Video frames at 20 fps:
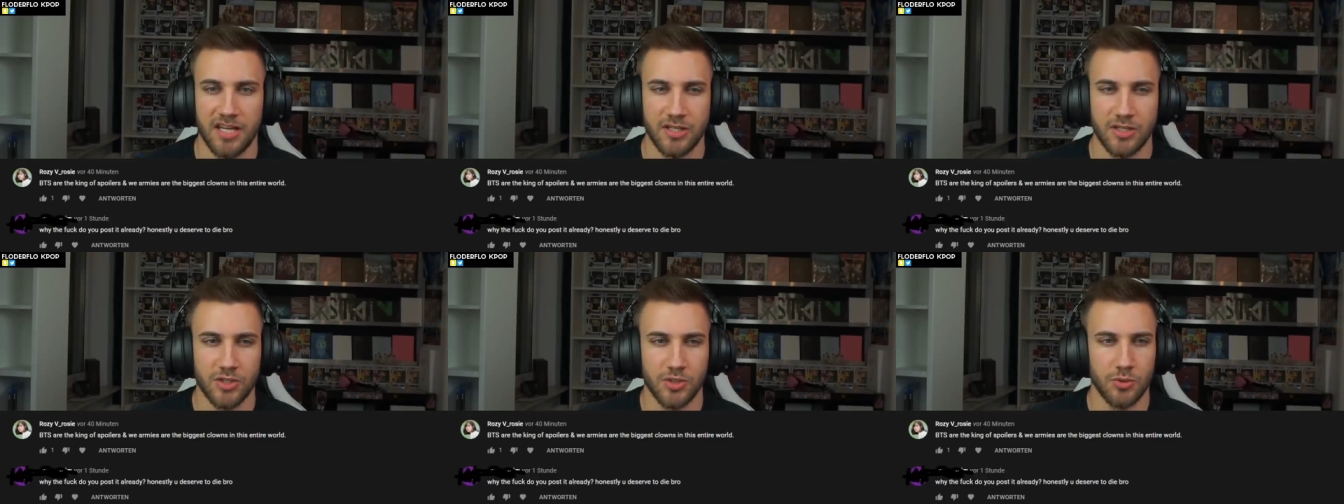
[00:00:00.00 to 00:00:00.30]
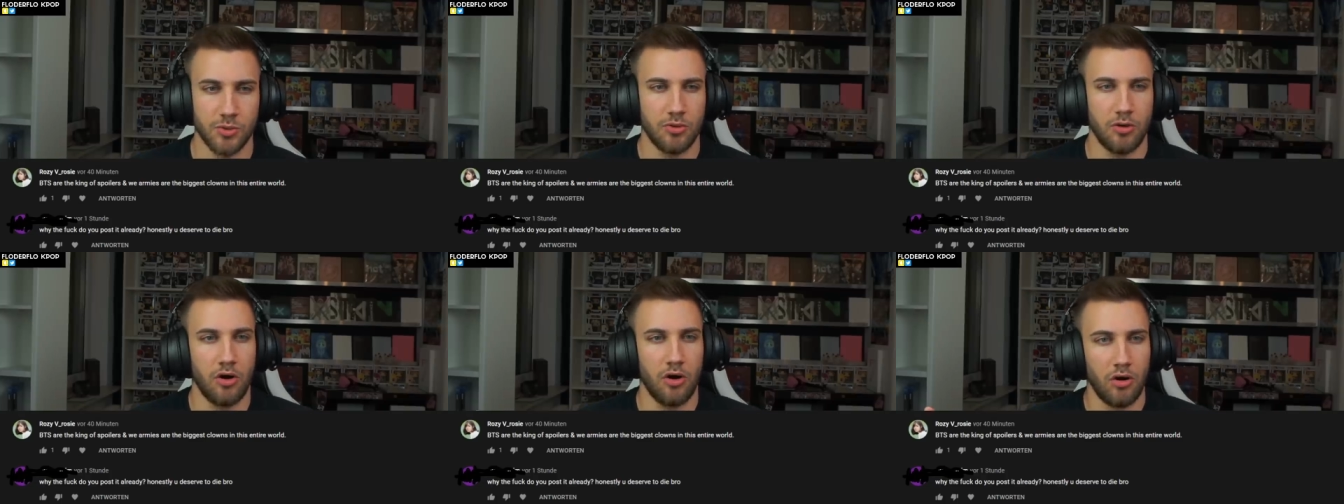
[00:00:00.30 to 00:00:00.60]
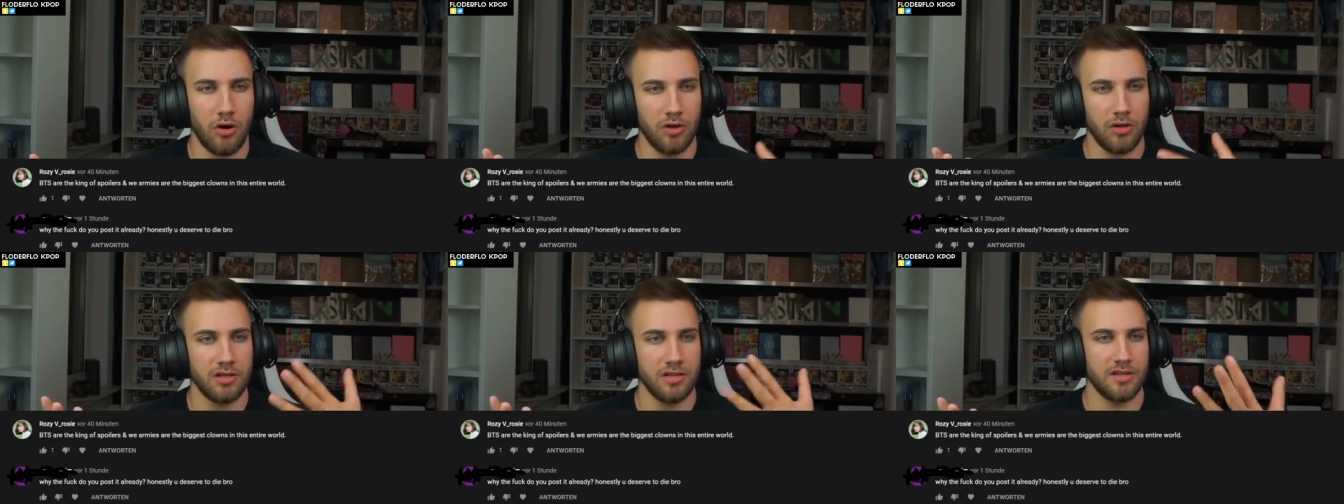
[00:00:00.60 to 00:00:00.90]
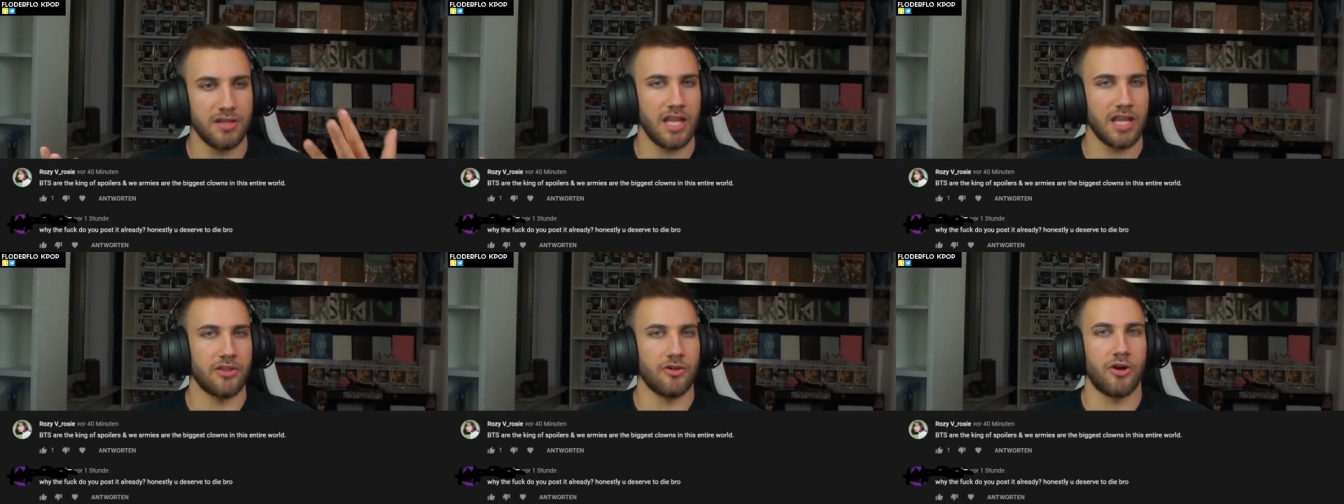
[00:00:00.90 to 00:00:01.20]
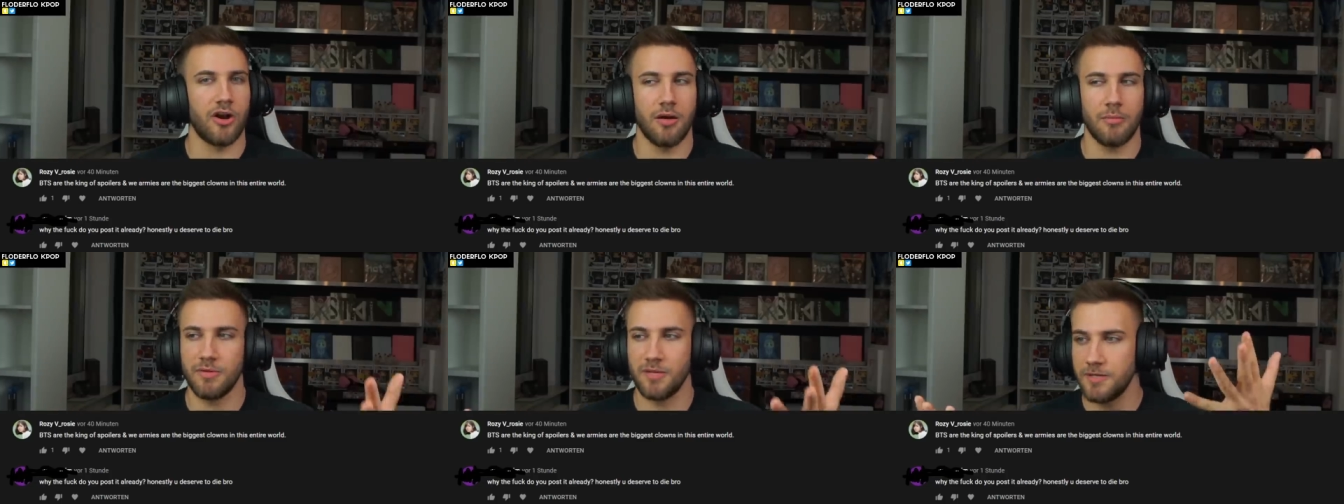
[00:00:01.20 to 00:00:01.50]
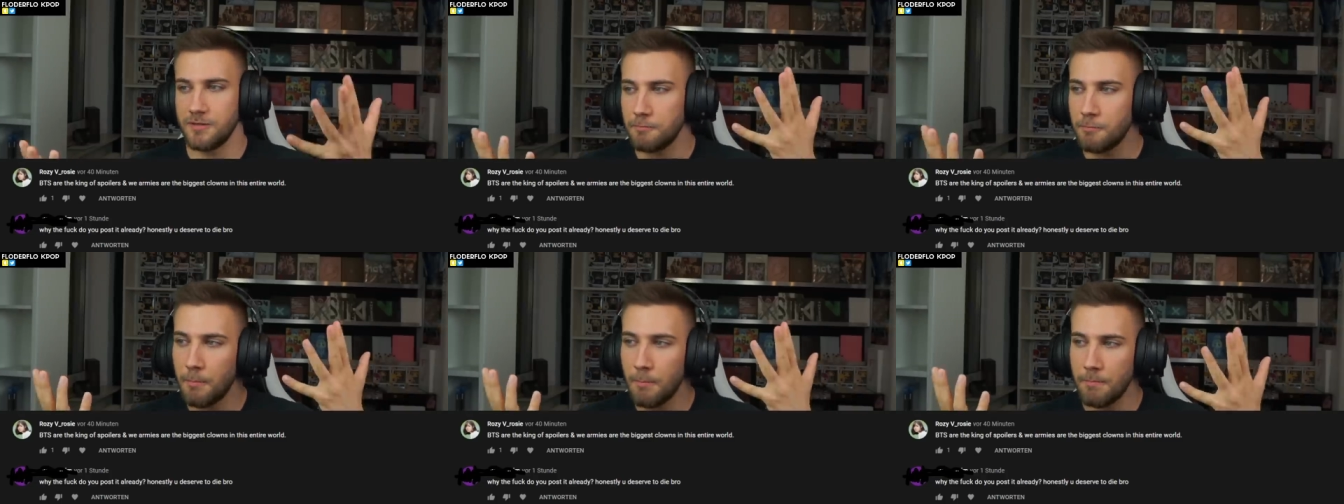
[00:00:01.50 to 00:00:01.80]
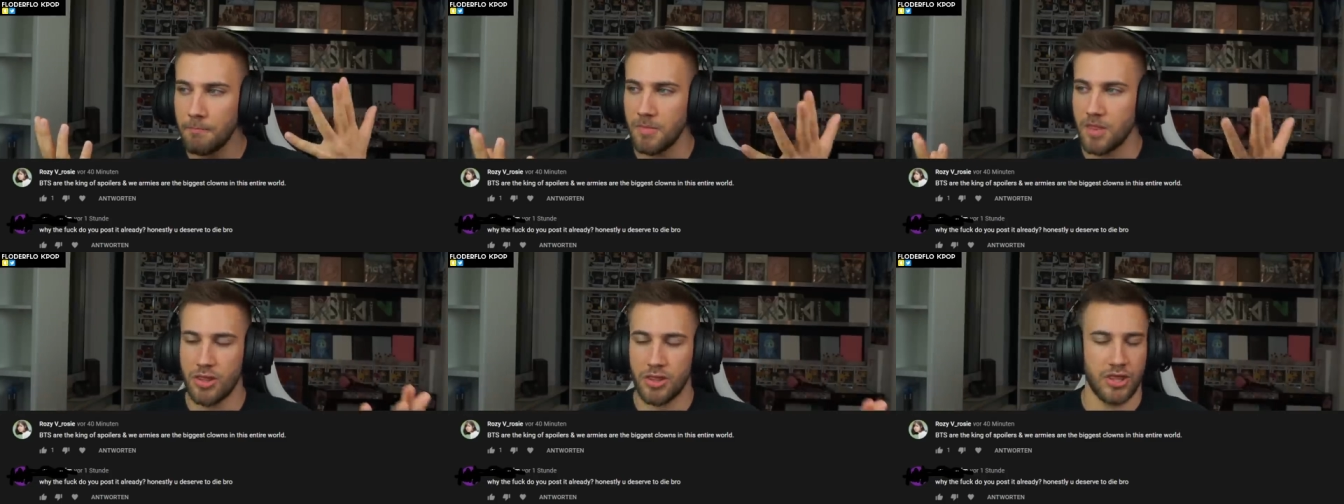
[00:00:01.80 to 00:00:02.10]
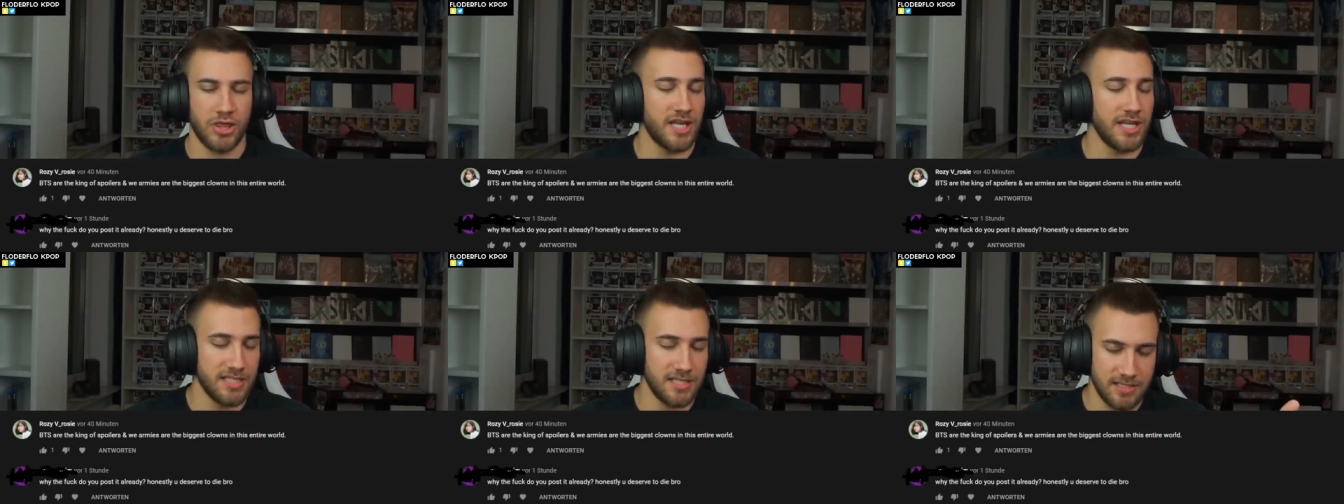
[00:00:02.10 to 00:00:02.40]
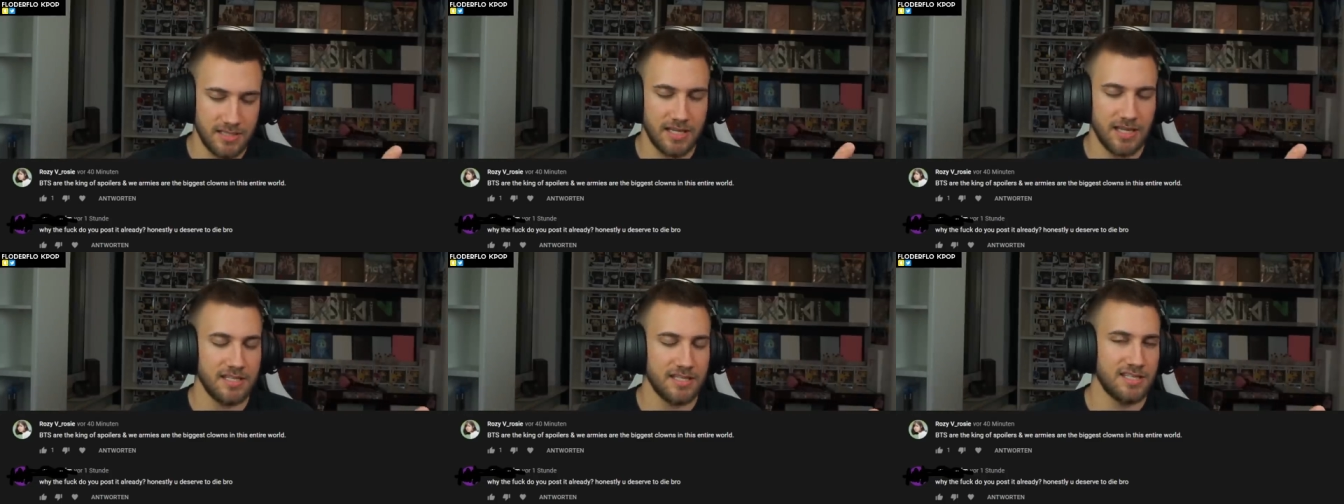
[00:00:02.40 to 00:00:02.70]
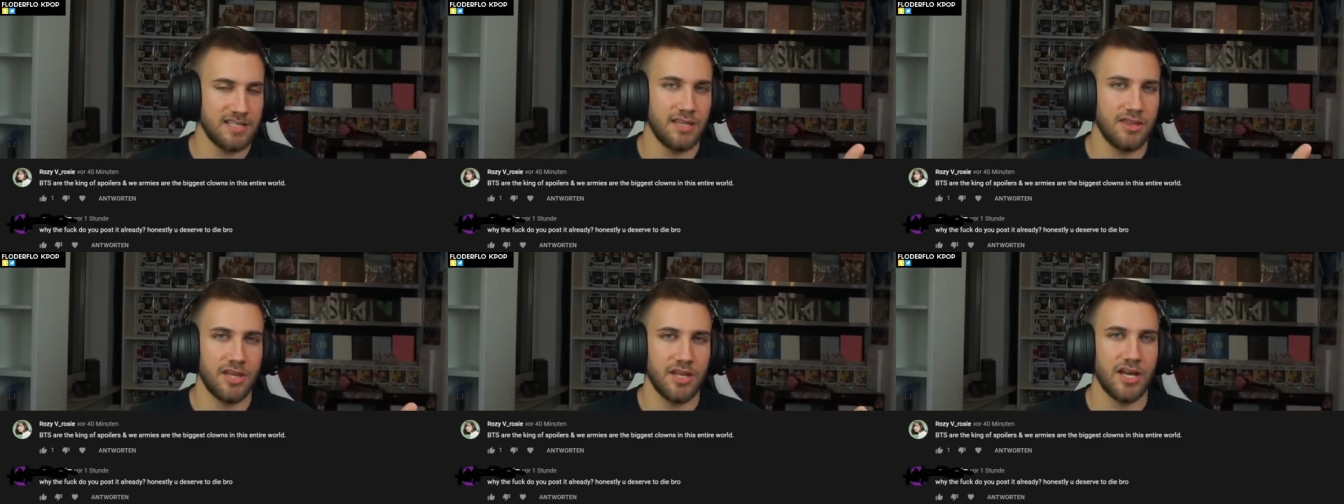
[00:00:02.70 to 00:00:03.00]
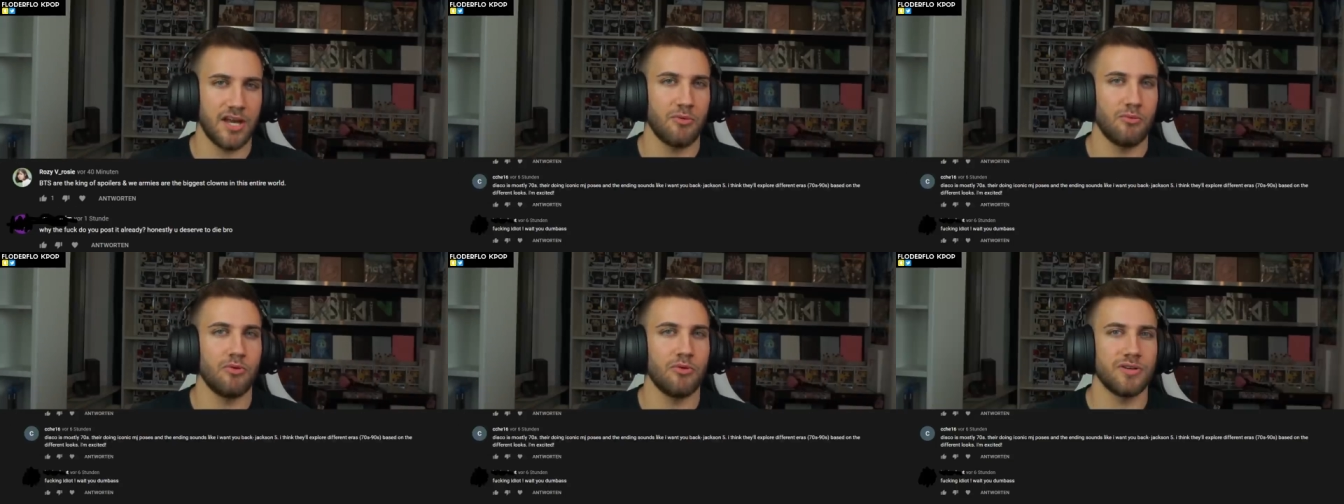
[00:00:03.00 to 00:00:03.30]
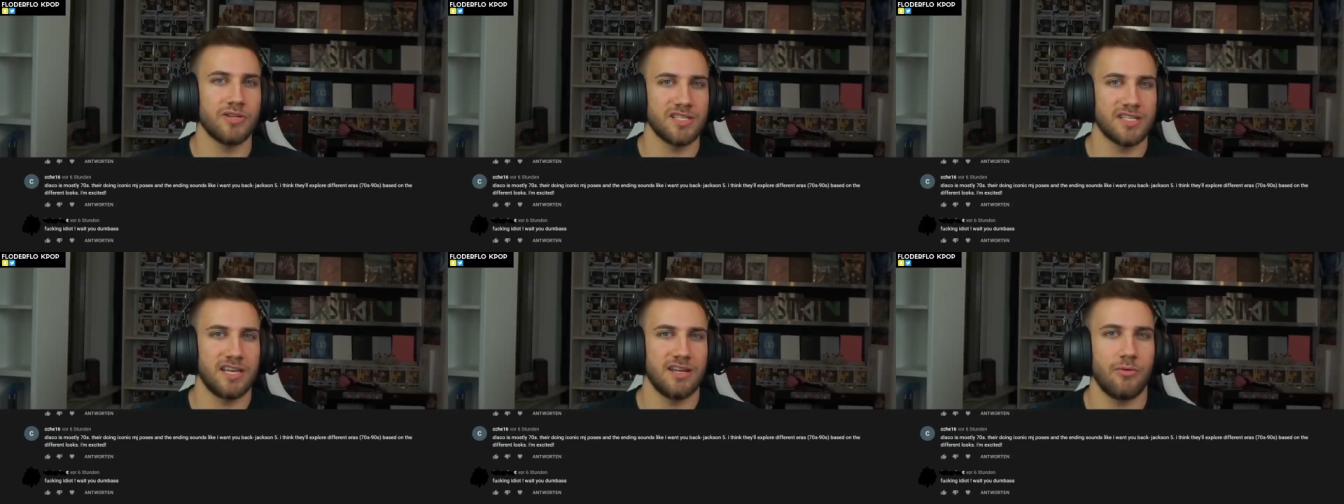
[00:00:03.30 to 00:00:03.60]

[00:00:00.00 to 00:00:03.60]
to call another army things, as I said, that I don't want to say